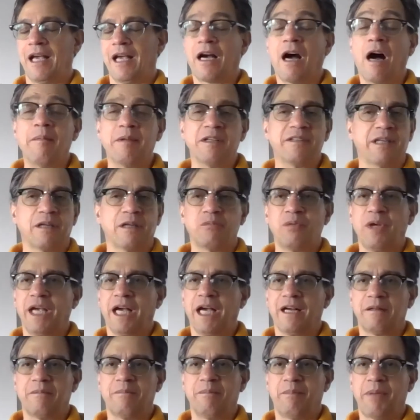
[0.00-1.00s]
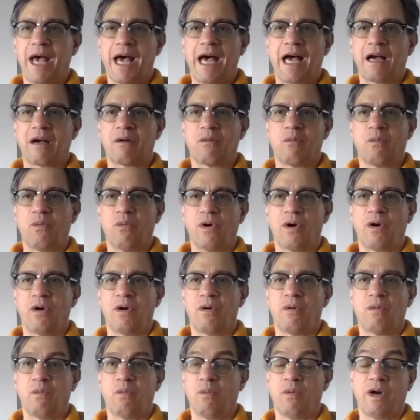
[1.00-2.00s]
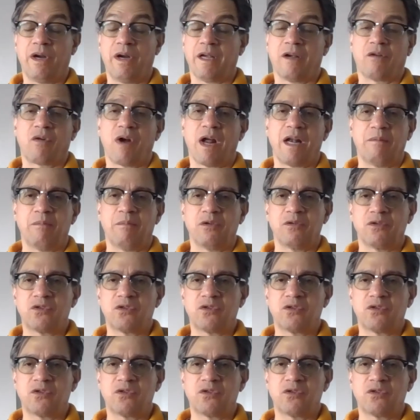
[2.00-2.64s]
comments that we got back were incredible.